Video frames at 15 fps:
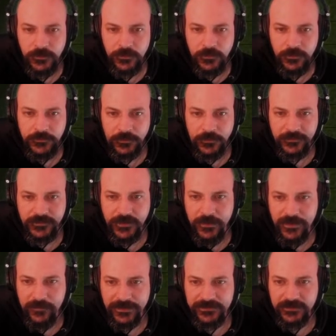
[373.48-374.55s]
So this is our
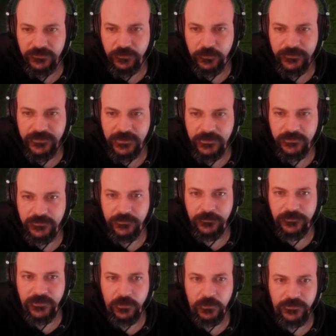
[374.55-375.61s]
main battle group attacking some
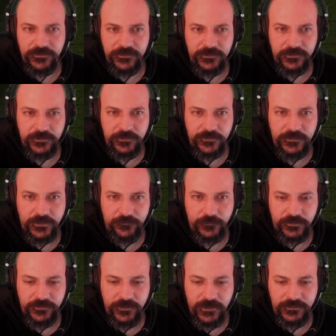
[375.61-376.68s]
soulless. These are just kind of
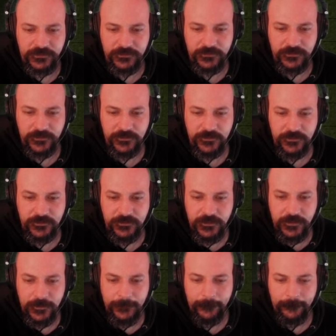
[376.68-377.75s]
undead.
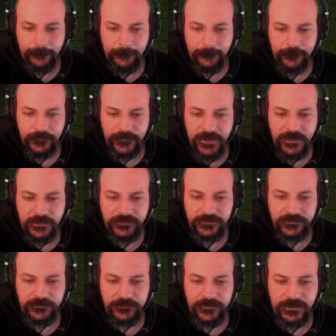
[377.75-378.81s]

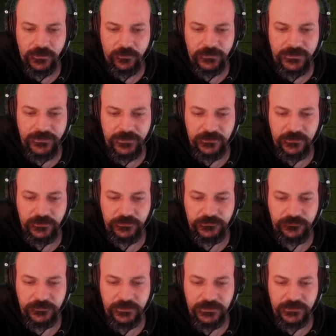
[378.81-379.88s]
They're not really that good,
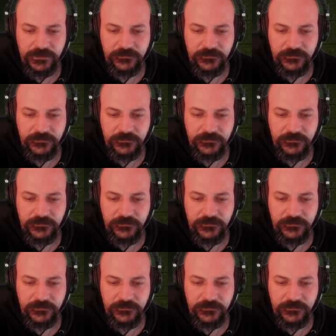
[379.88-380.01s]
really.